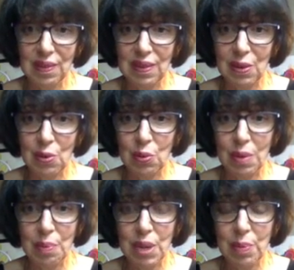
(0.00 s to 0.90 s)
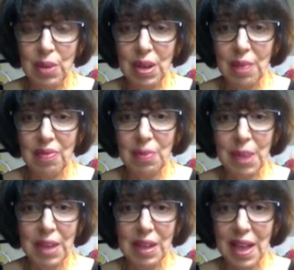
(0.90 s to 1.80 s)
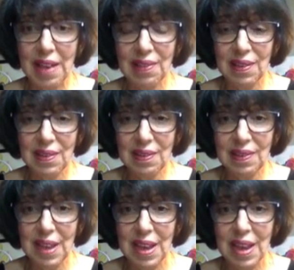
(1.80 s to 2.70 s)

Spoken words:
So when people come to my classes